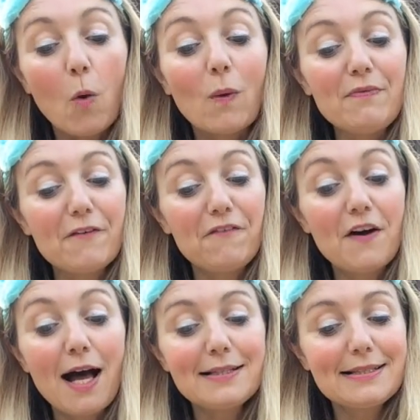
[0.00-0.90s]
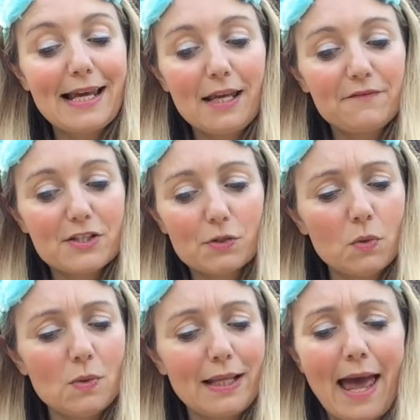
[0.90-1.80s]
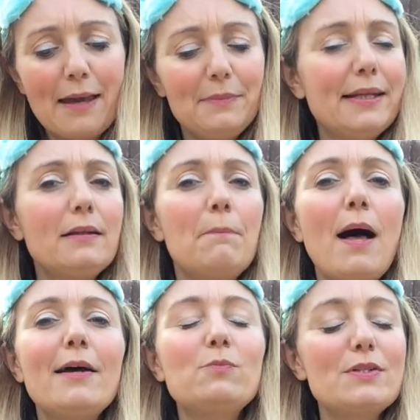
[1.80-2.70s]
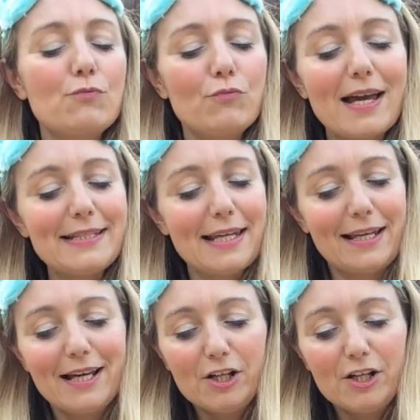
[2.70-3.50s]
When the first day of school came, little bird was ready.